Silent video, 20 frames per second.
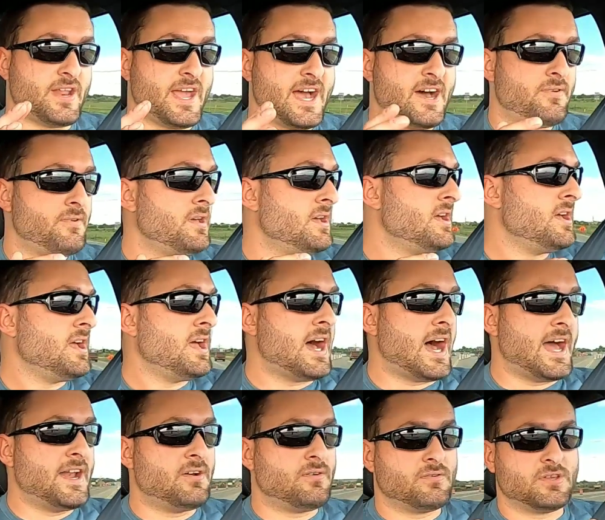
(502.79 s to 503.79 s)
down,
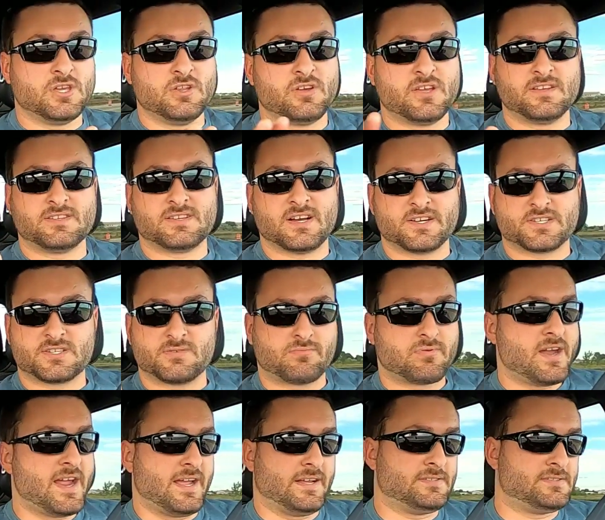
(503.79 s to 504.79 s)
you don't even touch the
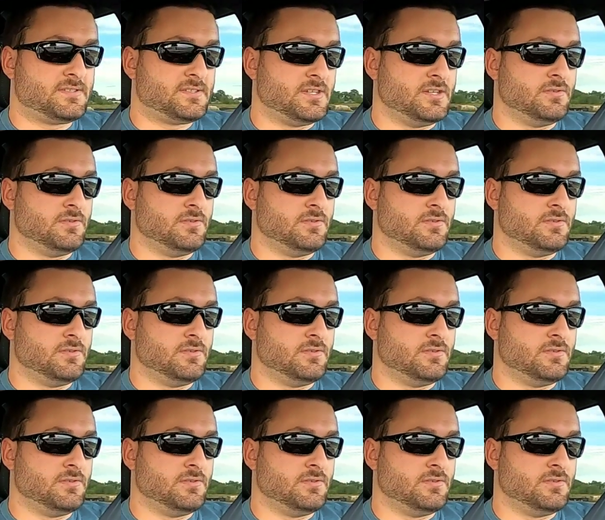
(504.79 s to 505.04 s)
brakes.